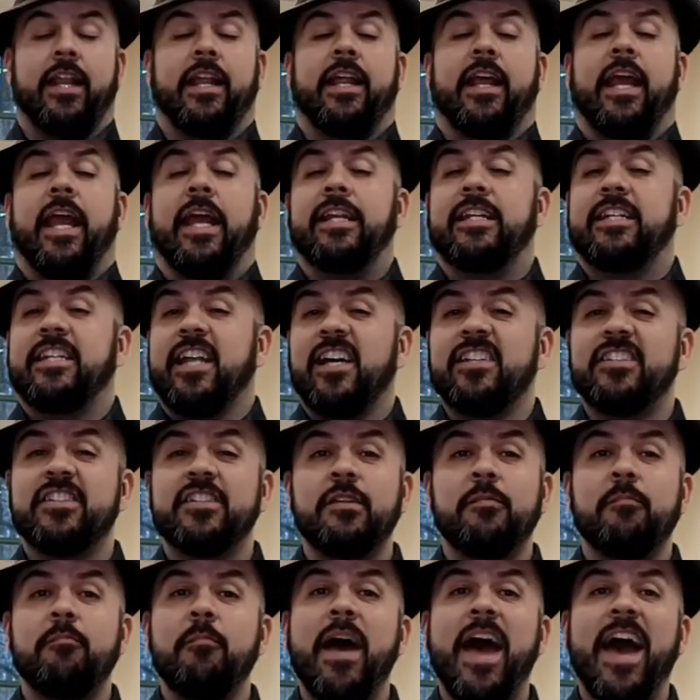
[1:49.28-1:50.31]
It
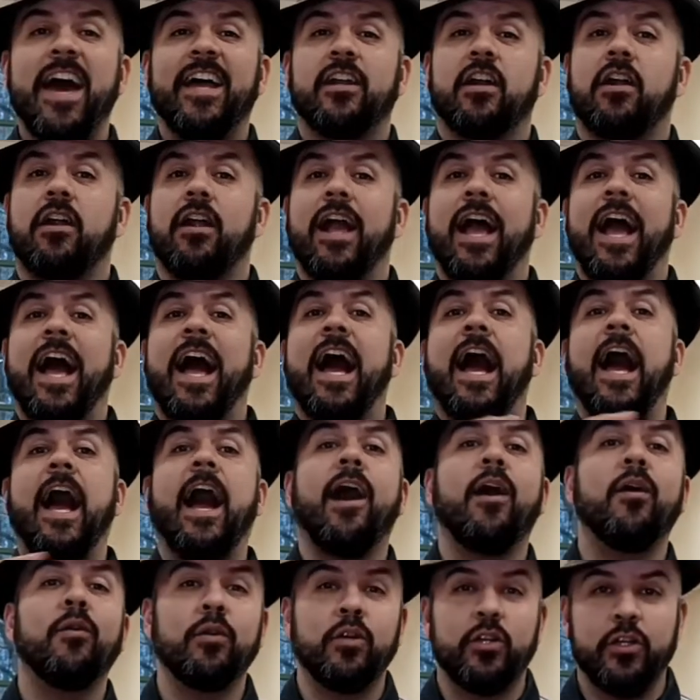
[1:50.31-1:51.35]
doesn't matter
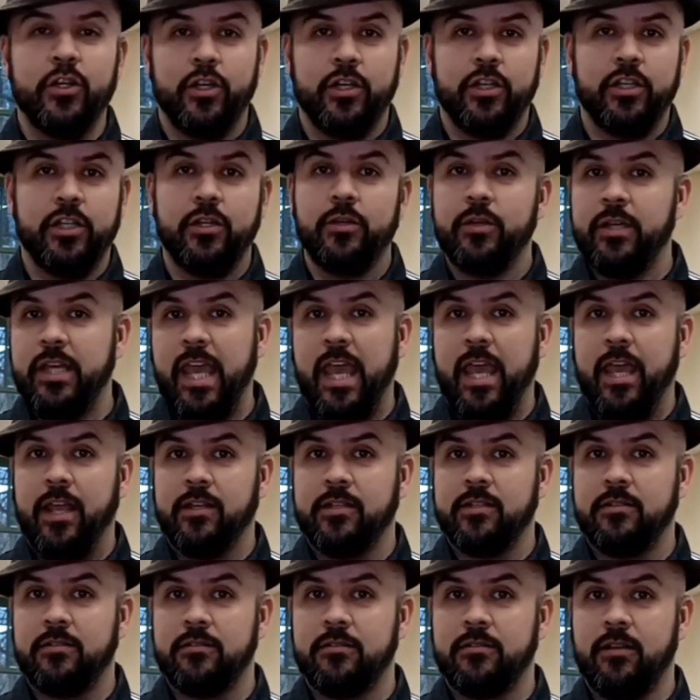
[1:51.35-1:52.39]
how good you
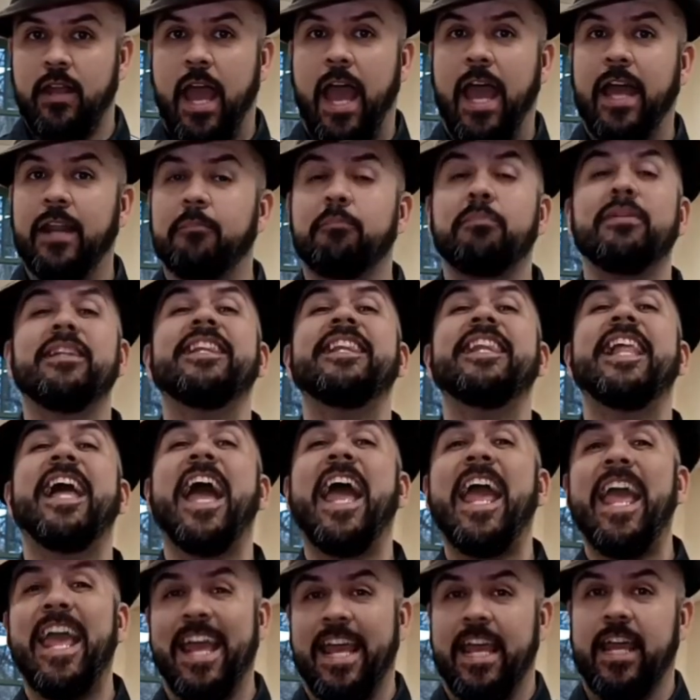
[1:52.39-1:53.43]
get at
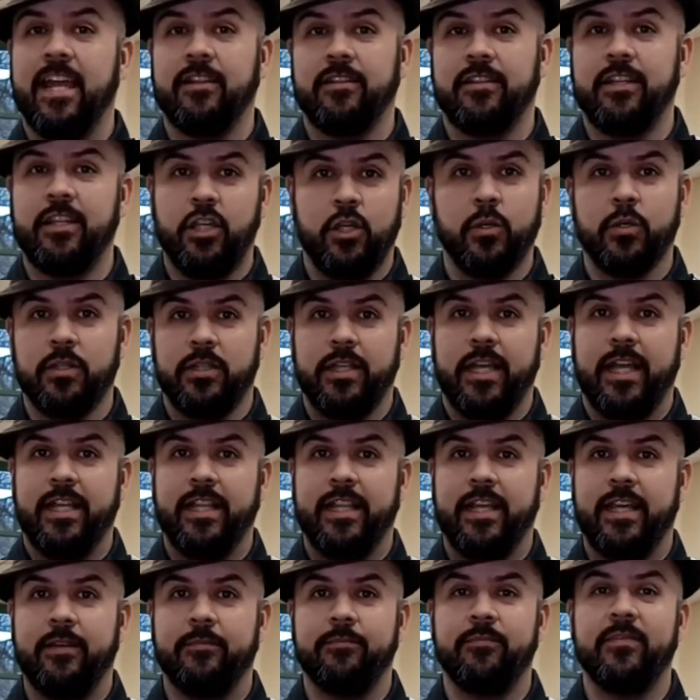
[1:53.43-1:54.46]
playing the
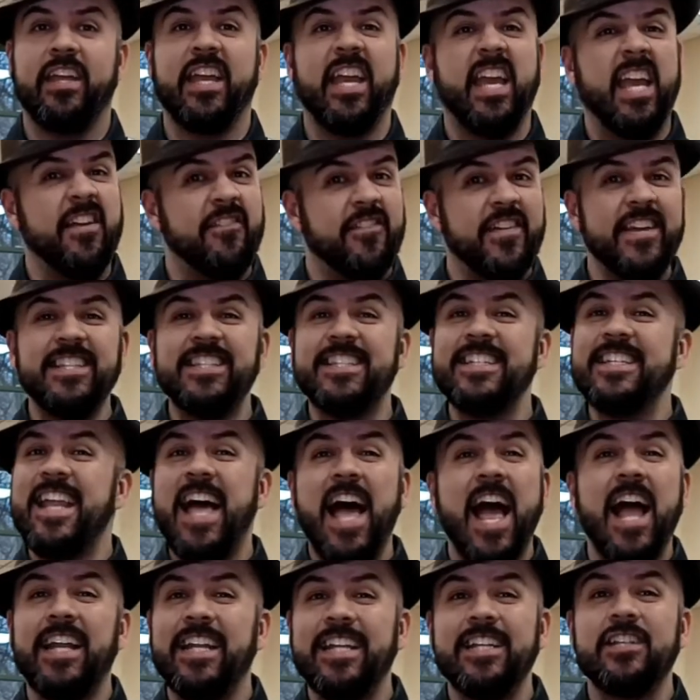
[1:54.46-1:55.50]
ukulele. If it's
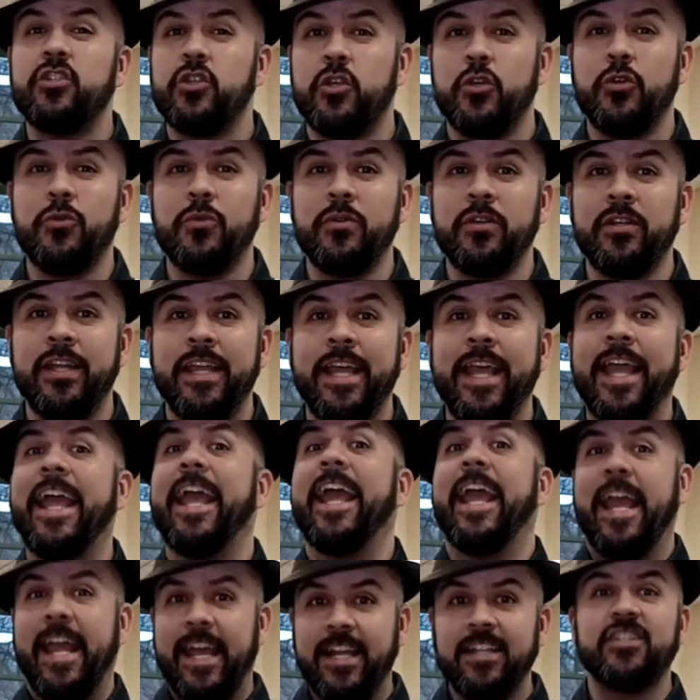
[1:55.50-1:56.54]
not in tune,
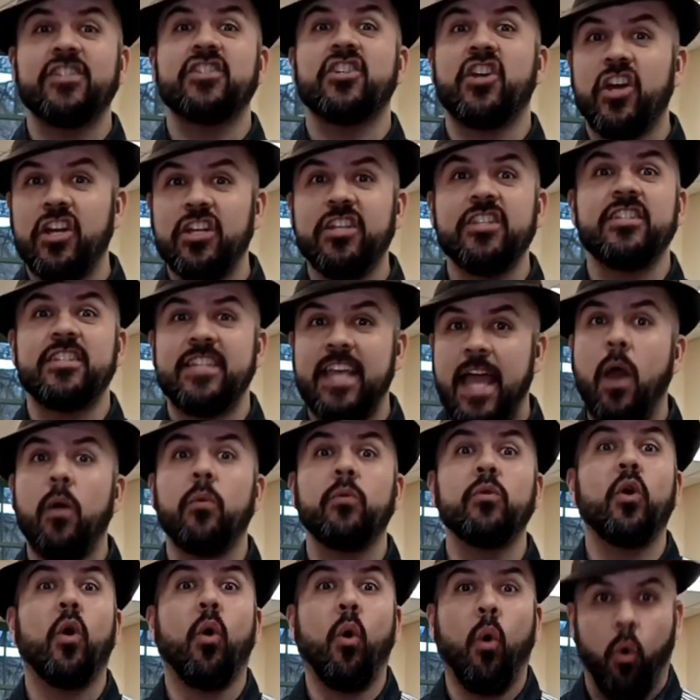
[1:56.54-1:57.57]
it's going to
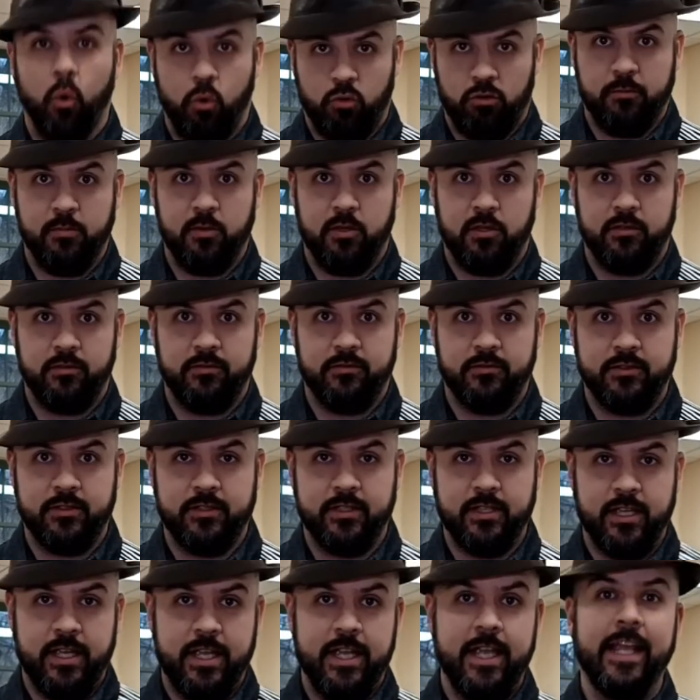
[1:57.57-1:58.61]
sound horrible.
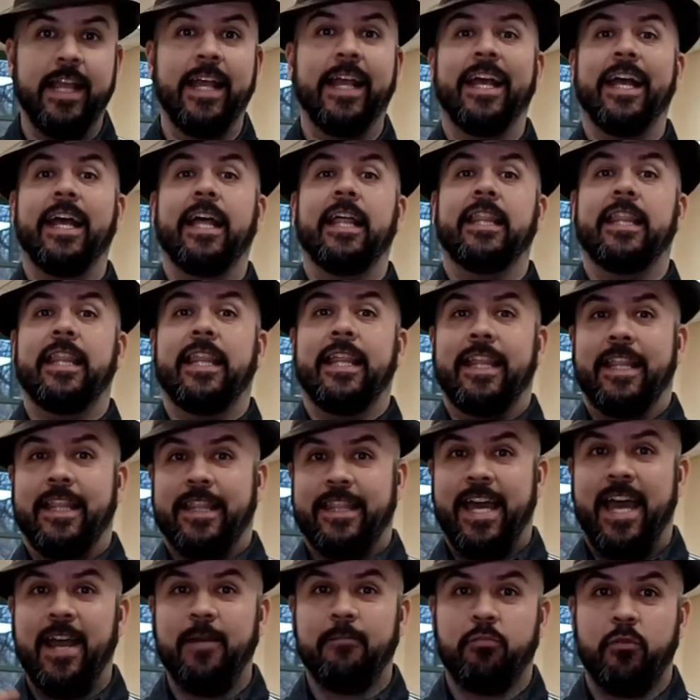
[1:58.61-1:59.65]

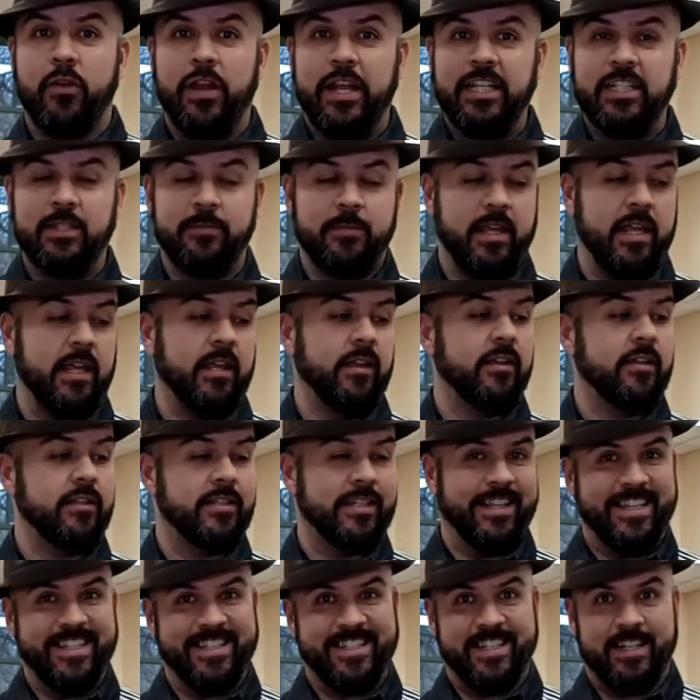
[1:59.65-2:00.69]
That brings me to
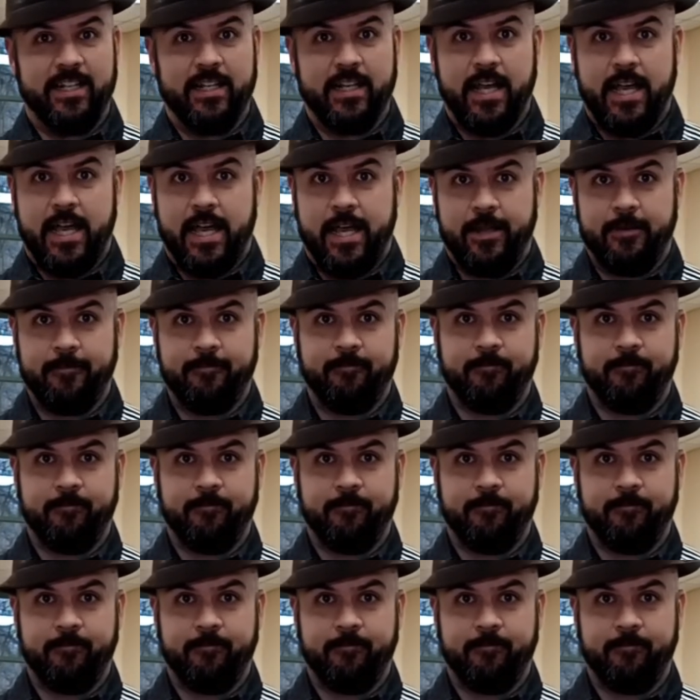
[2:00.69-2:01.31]
this little guy.